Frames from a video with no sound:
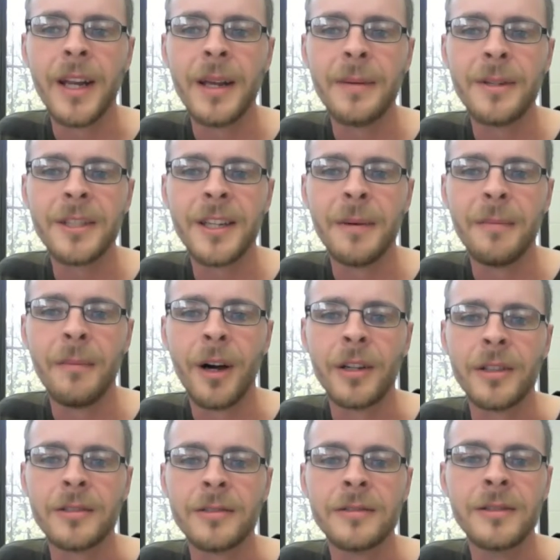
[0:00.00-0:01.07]
My name is Kip
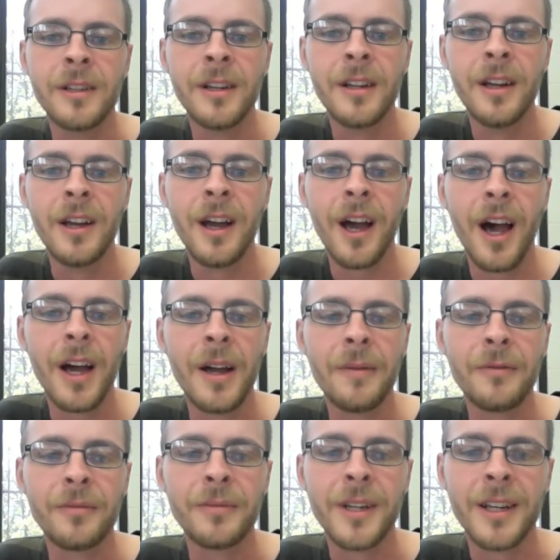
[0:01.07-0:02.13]
Martin. I'm
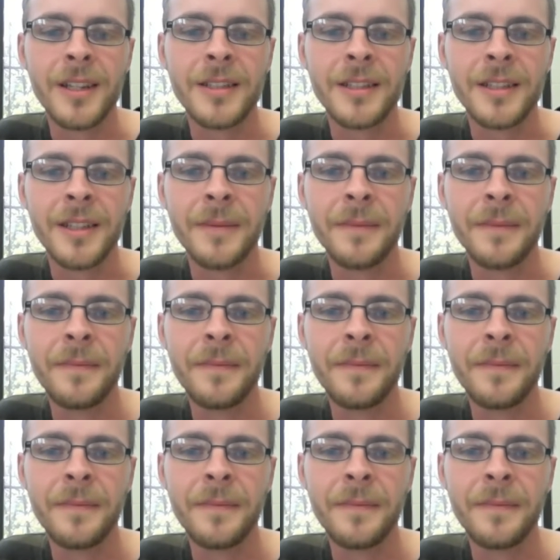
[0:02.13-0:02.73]
from Tennessee.